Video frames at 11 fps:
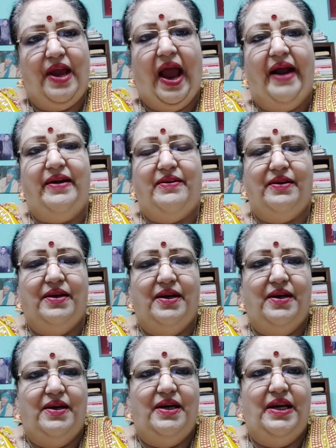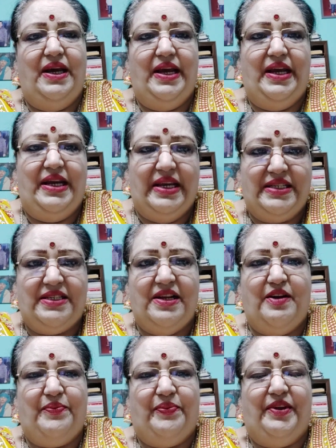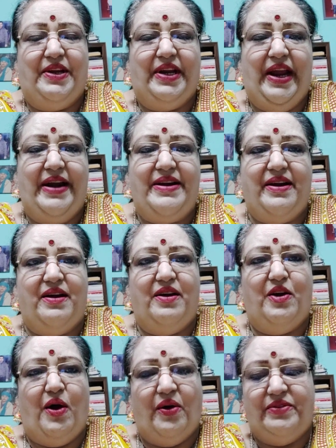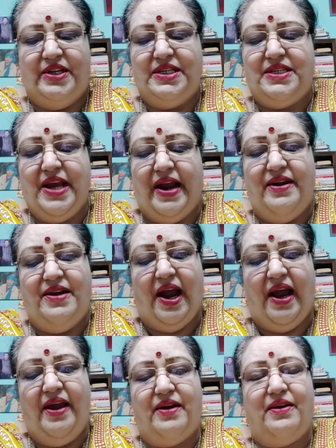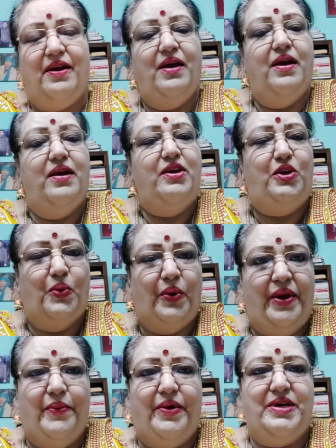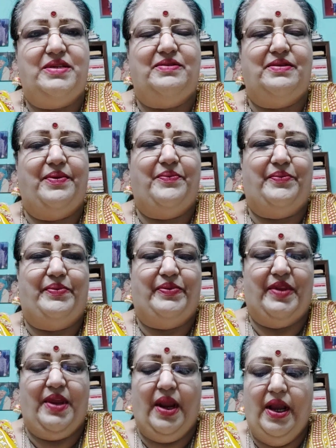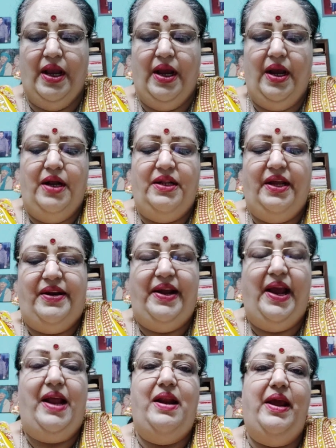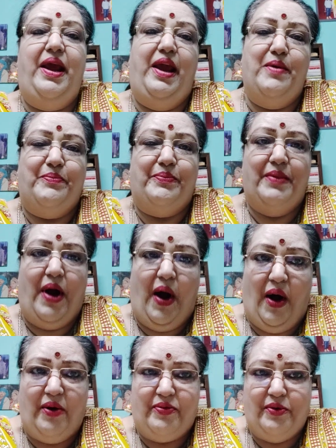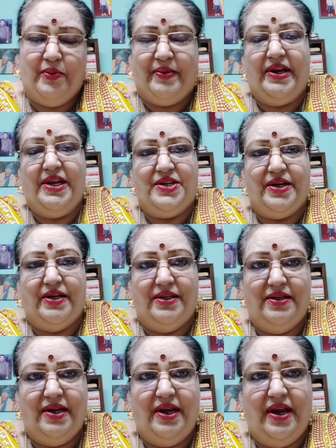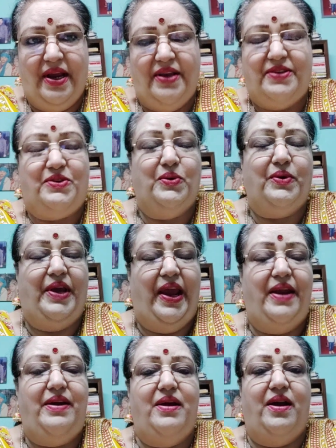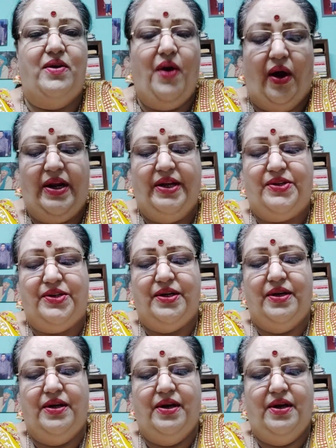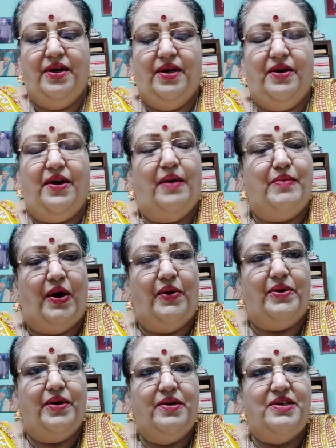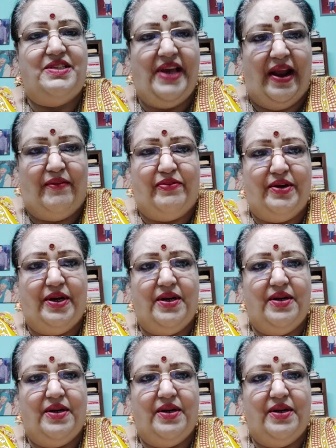and is the creator of this entire universe. The real aim of Upanishad is to gain knowledge about self,